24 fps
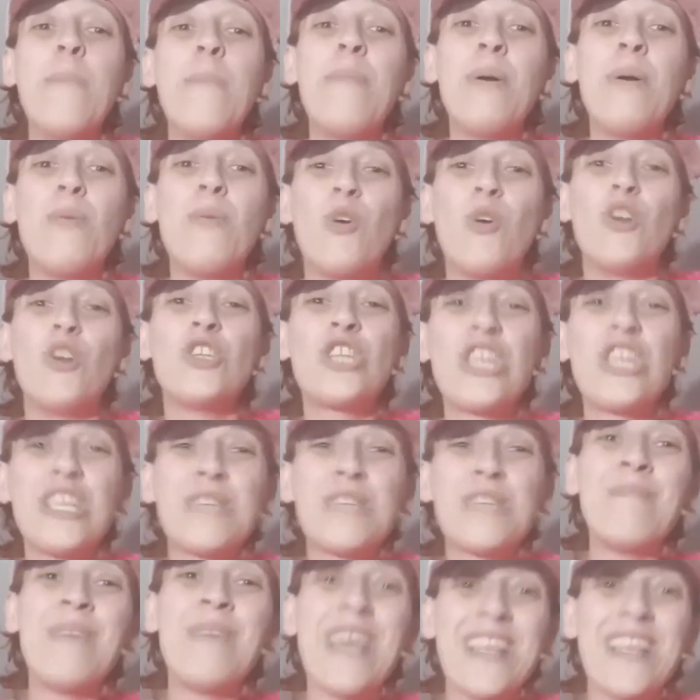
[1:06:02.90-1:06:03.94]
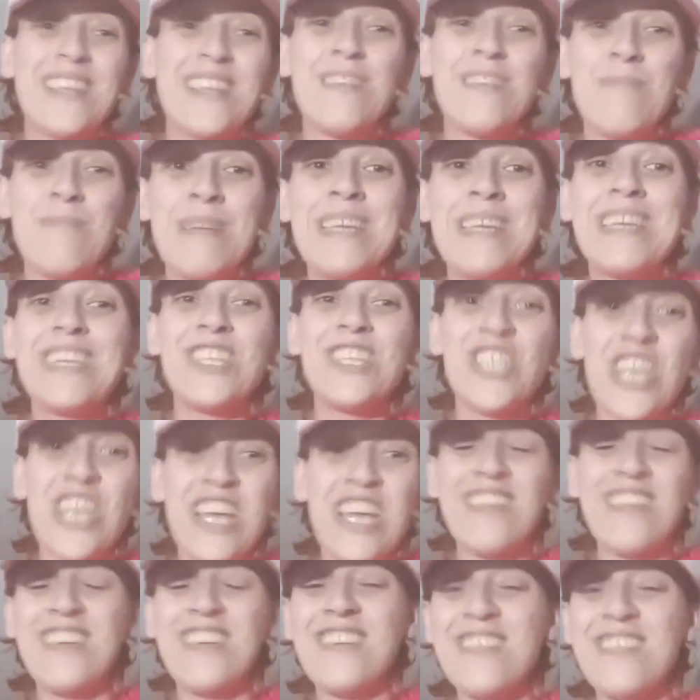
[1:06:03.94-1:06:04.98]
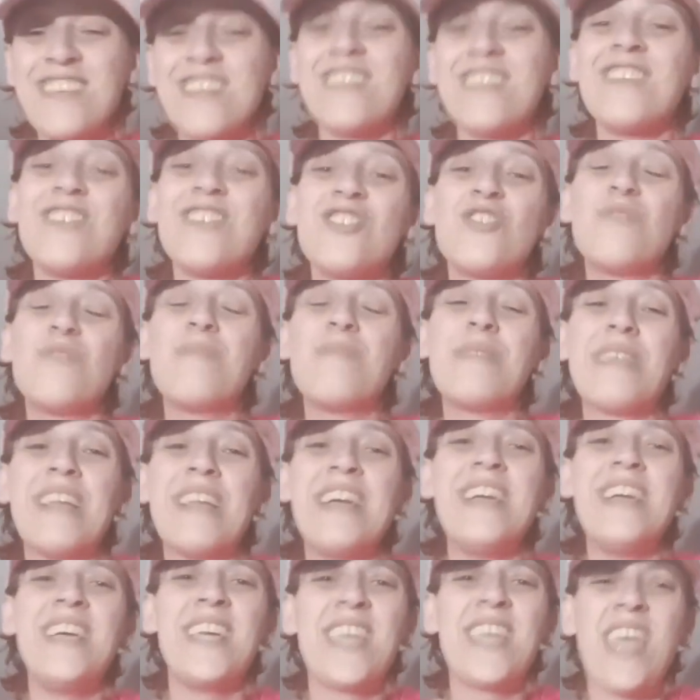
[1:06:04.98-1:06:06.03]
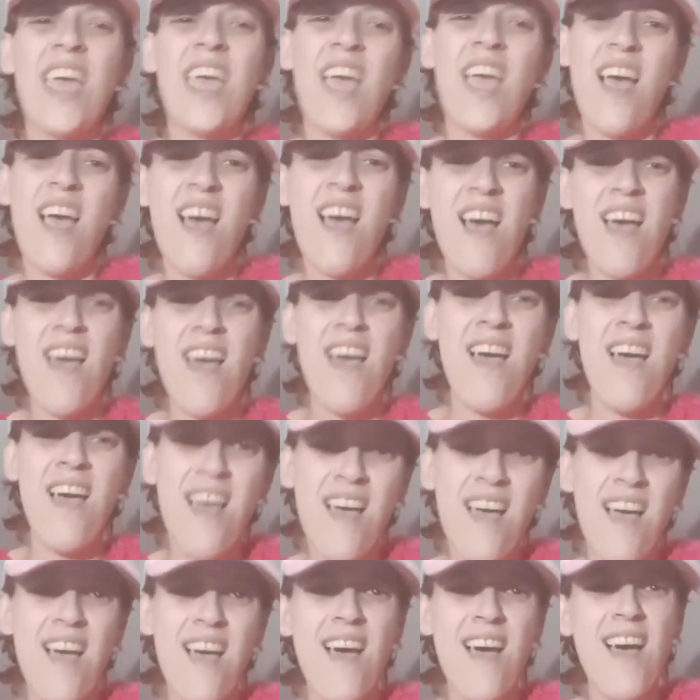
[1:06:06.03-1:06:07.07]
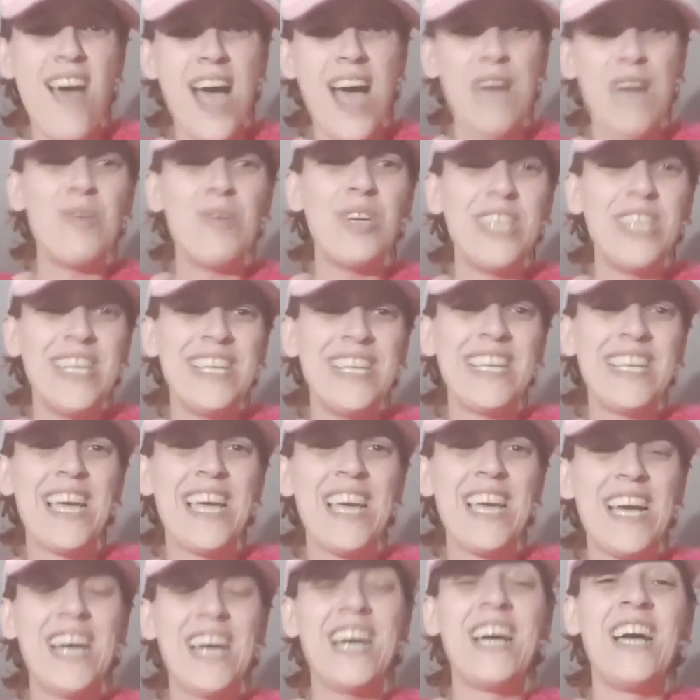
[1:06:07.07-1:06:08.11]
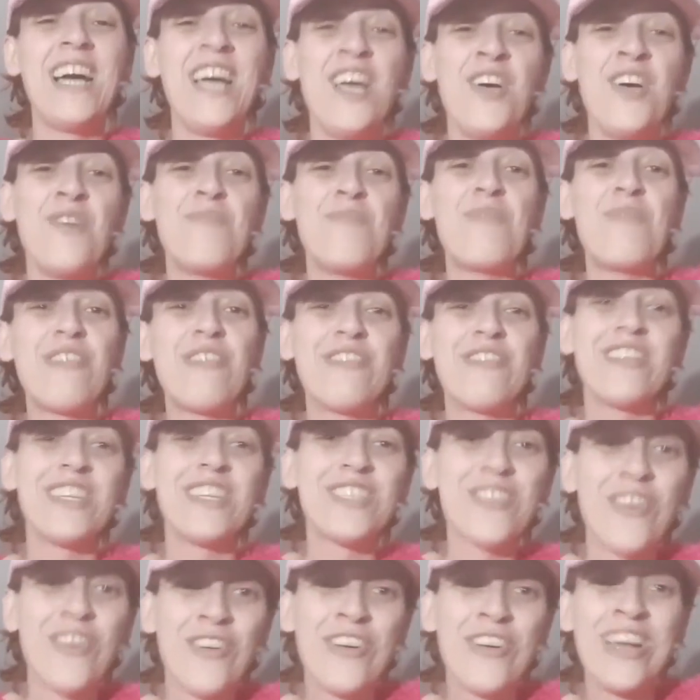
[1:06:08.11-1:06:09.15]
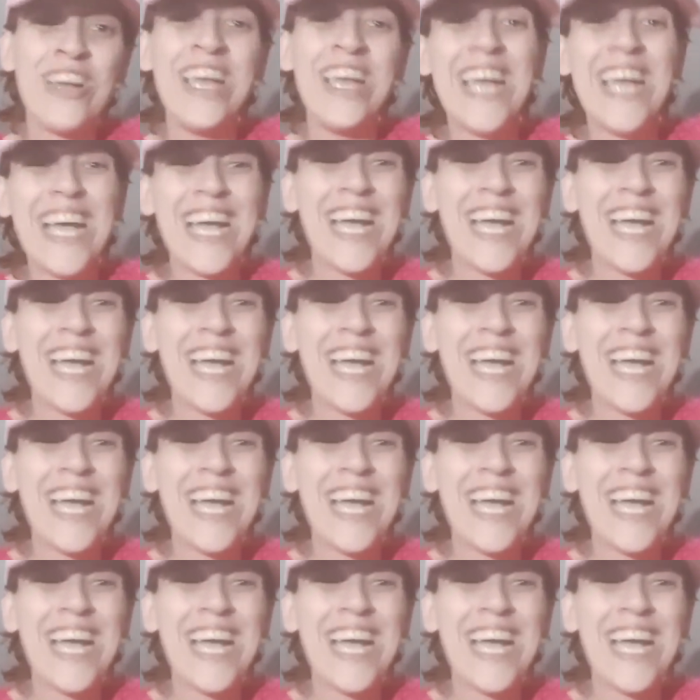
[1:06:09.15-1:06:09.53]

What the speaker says: but watch, because Melody might get jealous. She'll be like, I want to get a birthday song.